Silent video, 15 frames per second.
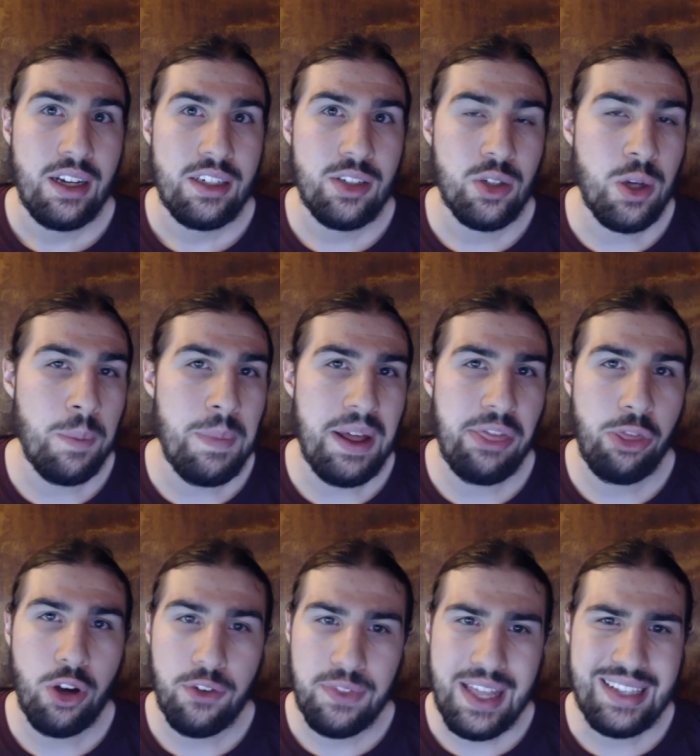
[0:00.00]
took a month
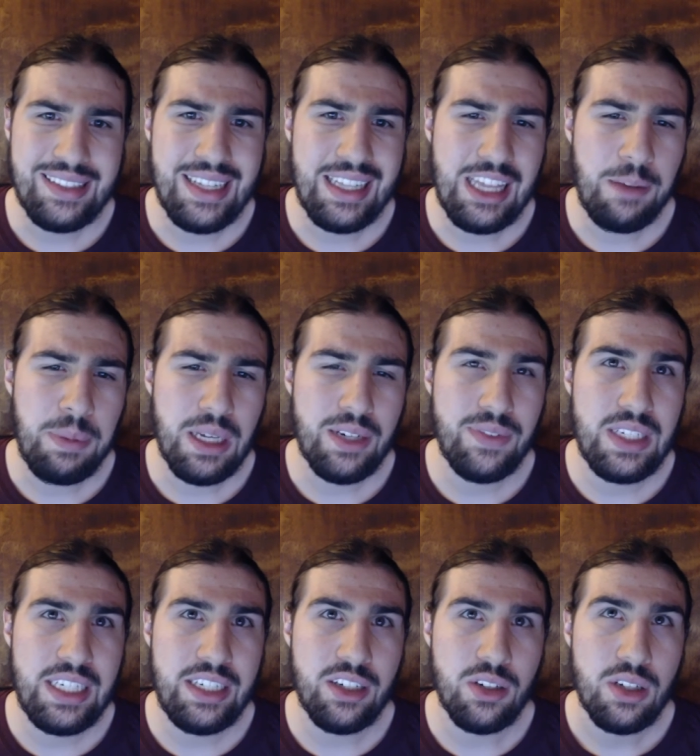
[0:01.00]
off. That's not that big of a
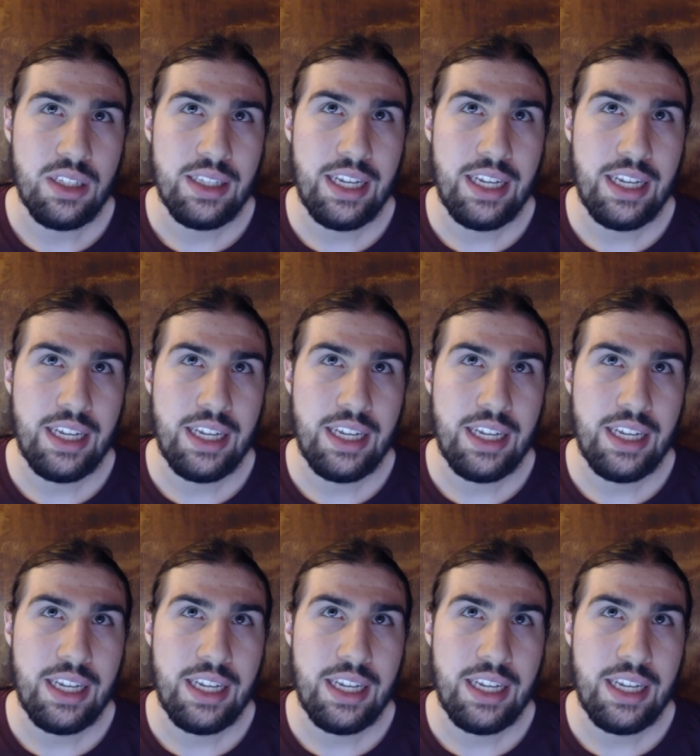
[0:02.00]
deal.